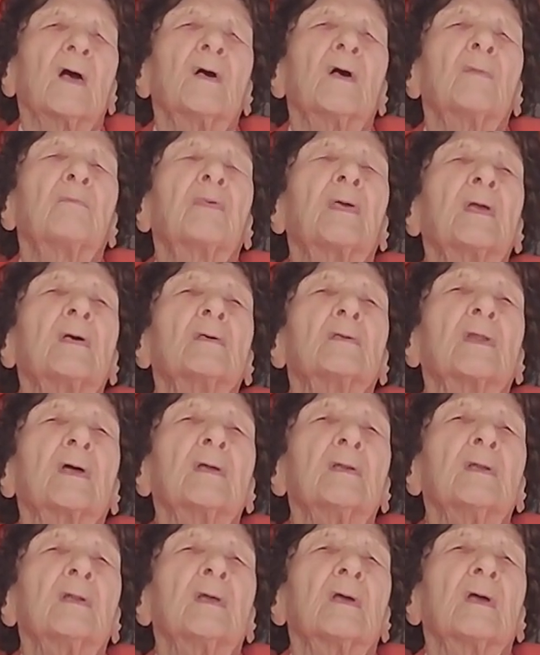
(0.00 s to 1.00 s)
appealed
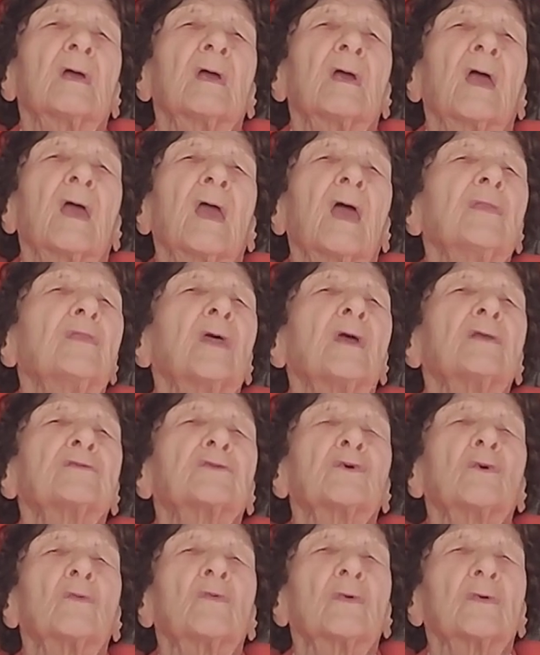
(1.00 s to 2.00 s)
it, and
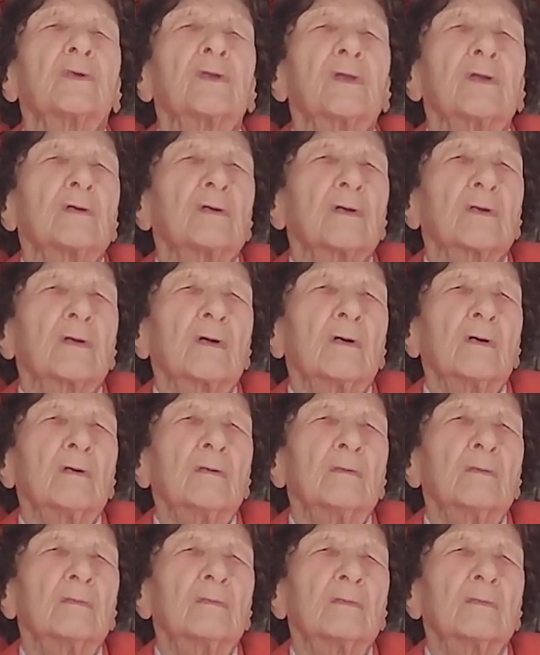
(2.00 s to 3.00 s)
that's over a year ago
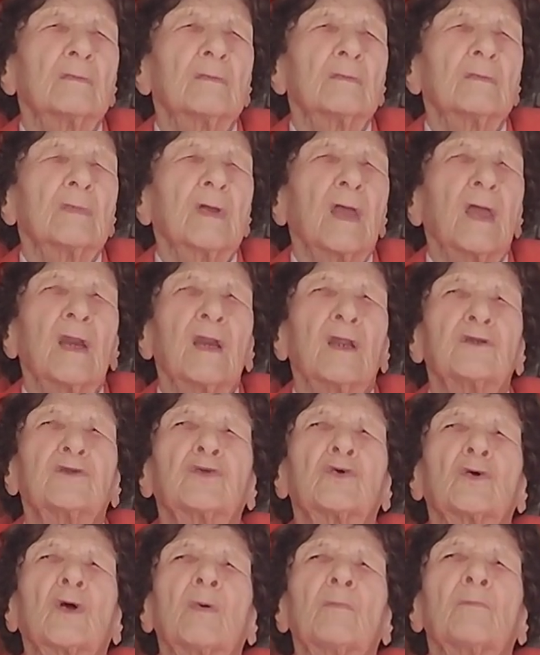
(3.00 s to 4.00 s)
and it
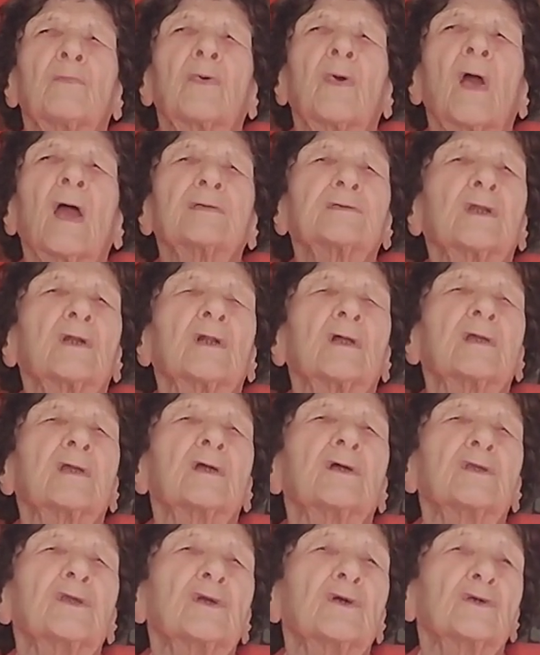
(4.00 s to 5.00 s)
took them
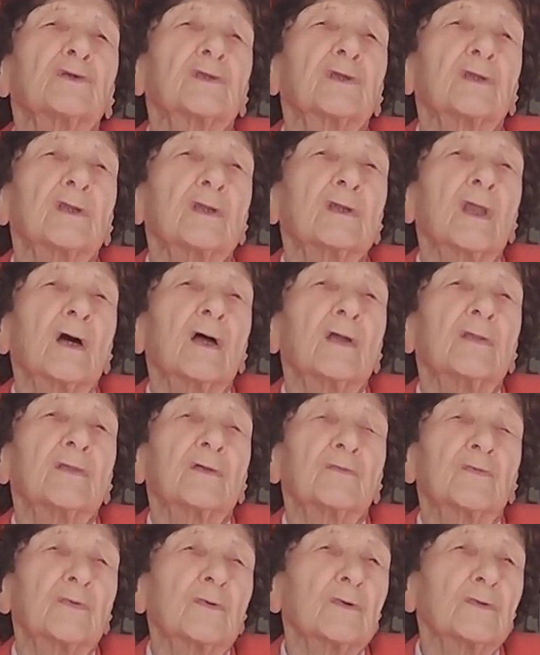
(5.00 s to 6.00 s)
practically a year to deny
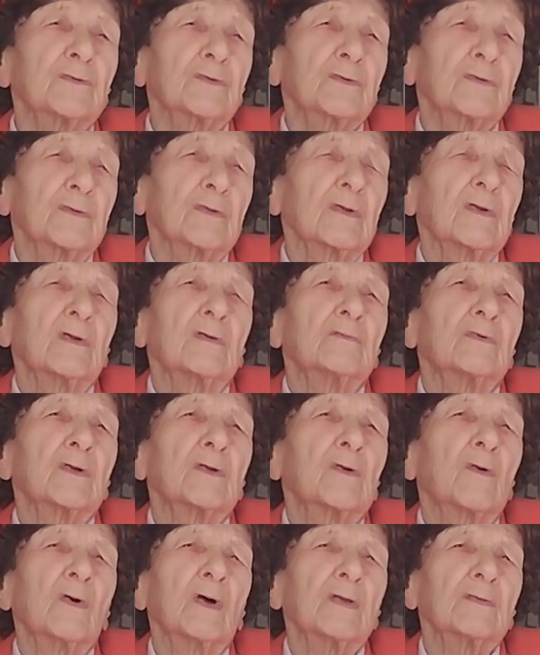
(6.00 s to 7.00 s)
the first
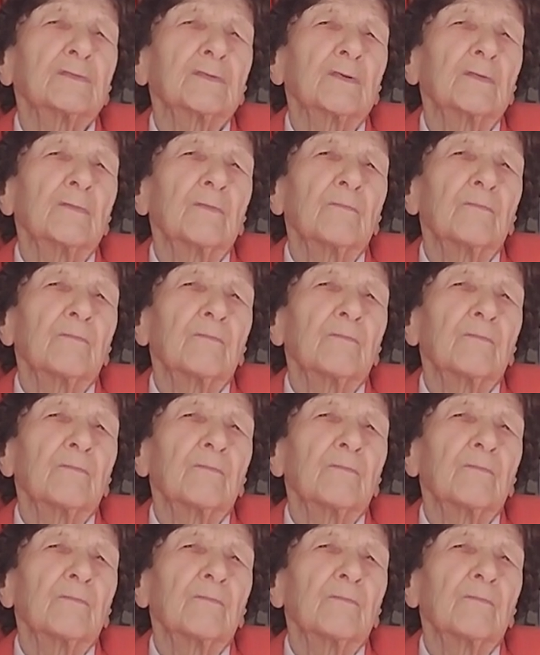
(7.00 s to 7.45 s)
request.